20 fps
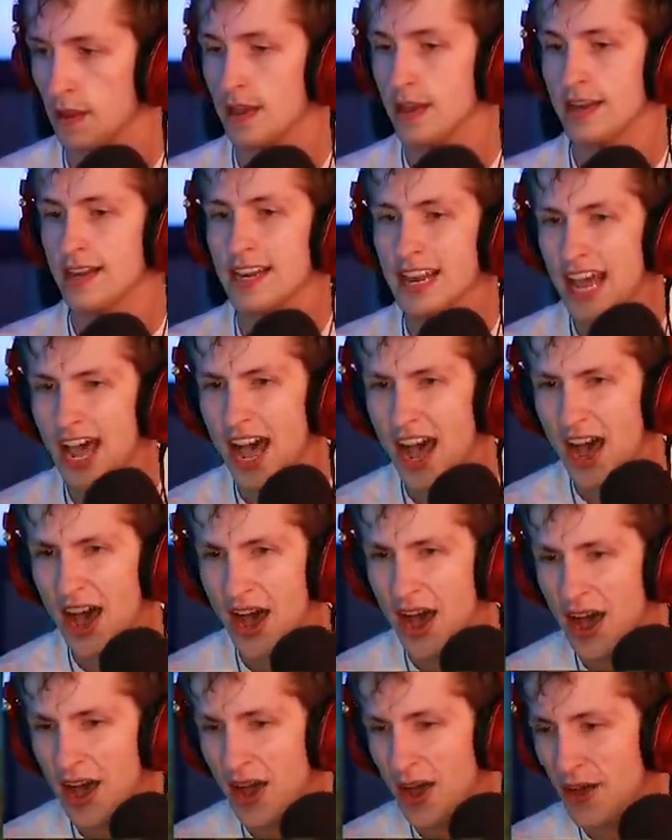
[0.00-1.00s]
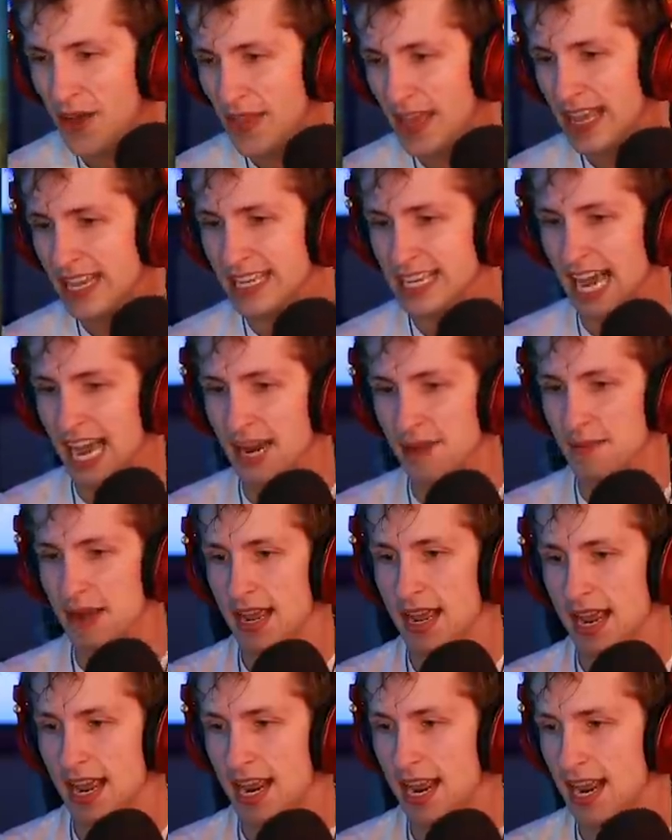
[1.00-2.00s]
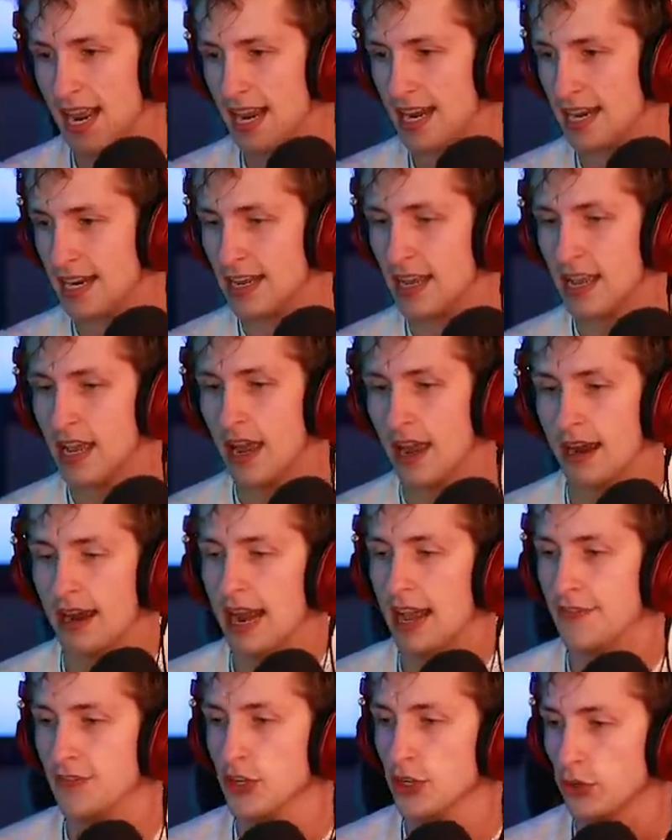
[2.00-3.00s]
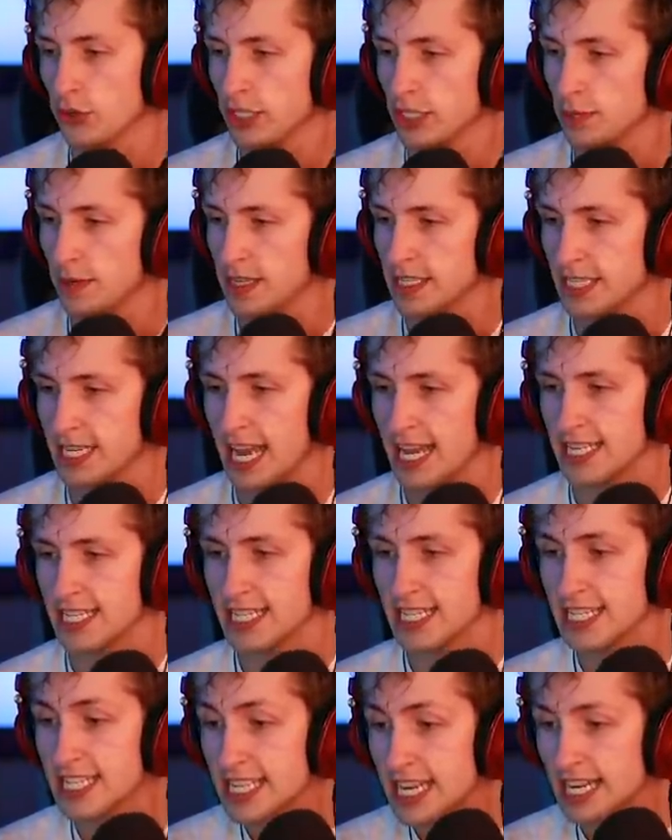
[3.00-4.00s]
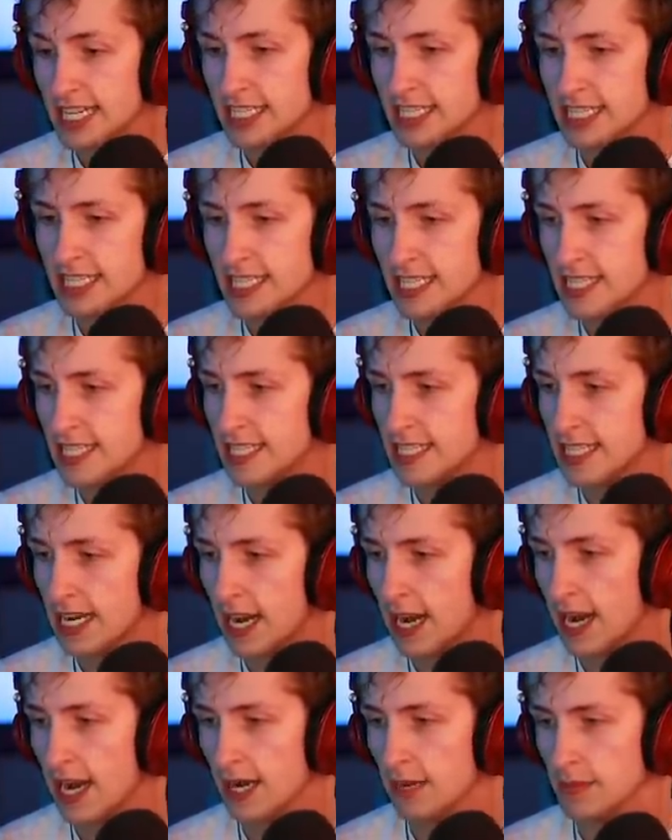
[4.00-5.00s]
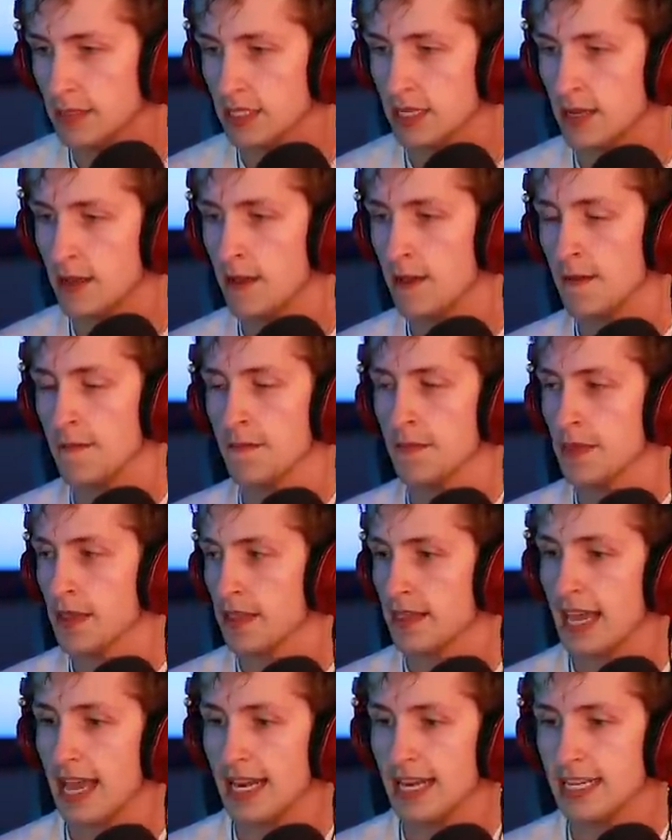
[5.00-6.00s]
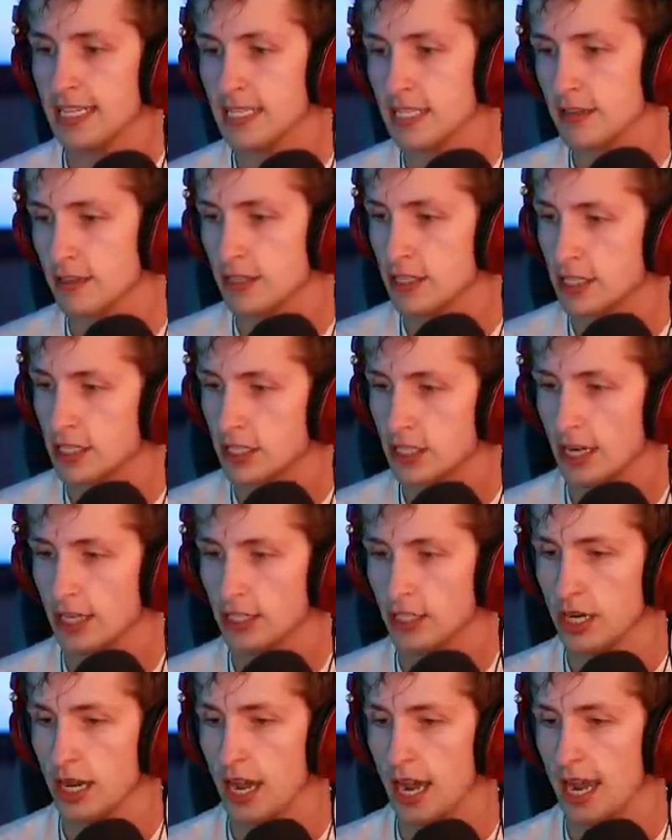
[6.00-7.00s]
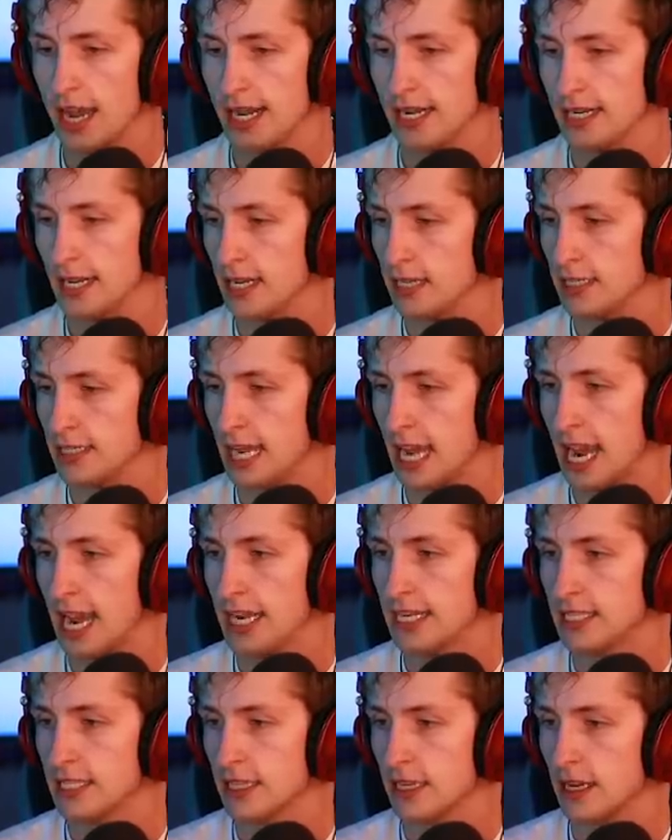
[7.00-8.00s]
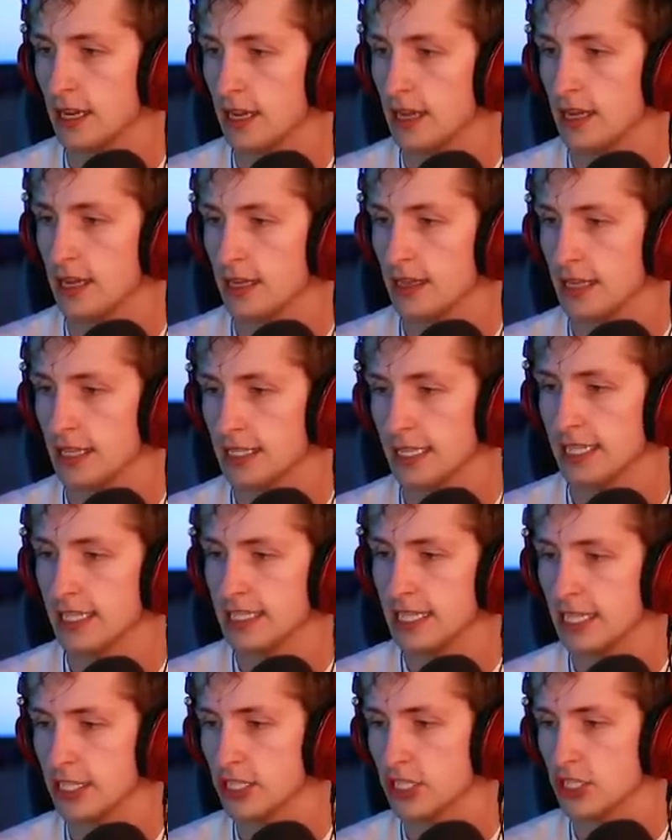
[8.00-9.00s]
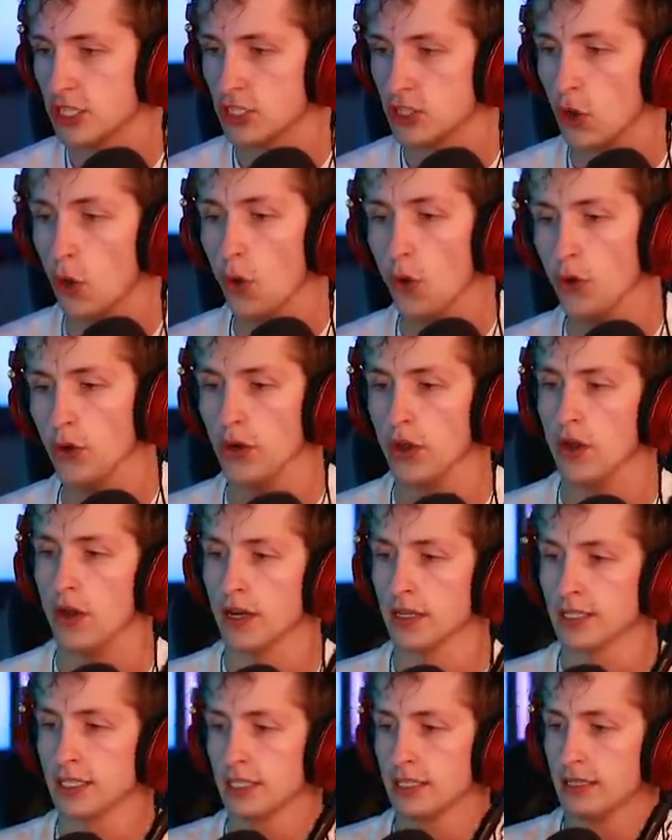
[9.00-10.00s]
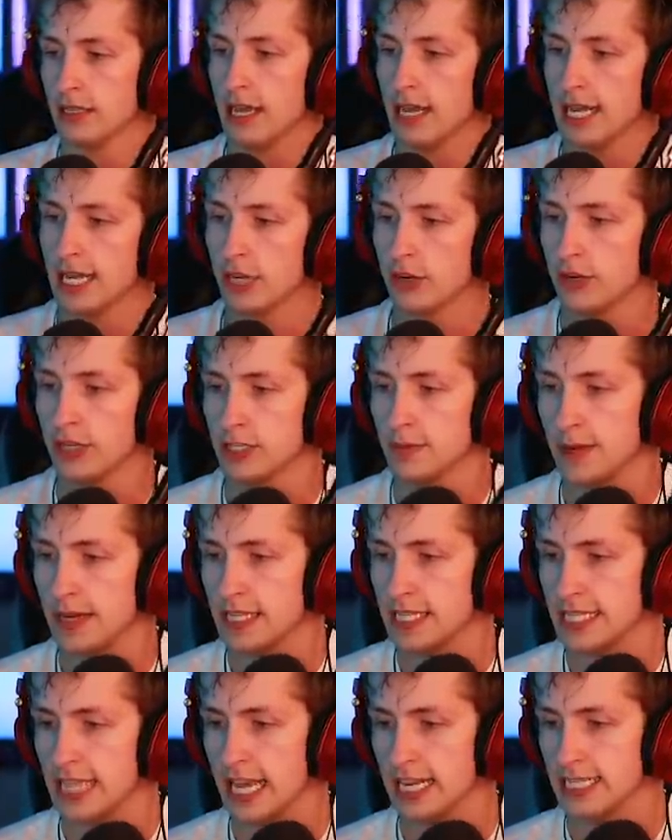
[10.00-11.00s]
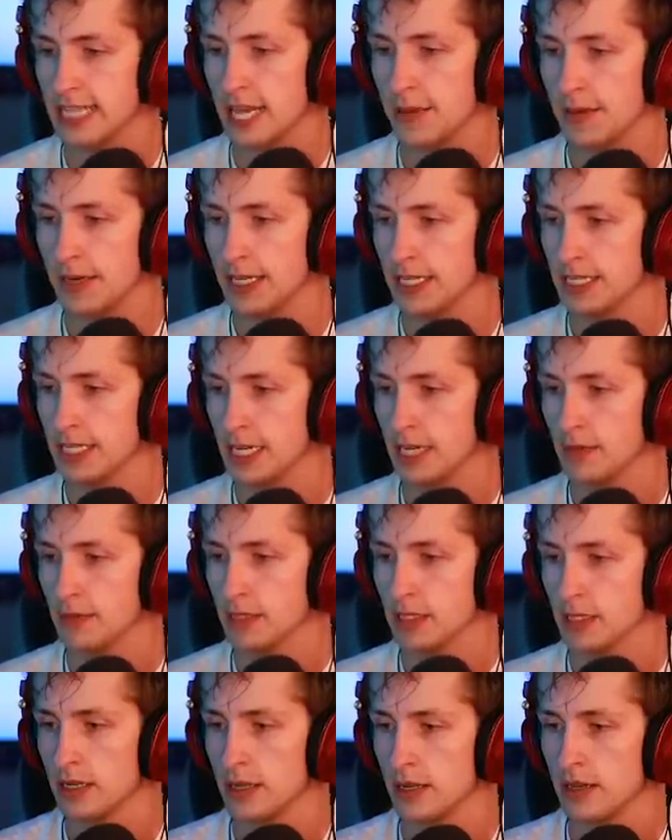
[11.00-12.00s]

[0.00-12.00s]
No! They got me! Alright, I have to increase my stats 16 times. That is such a high task. That's gonna take so long to increase my stats that many times.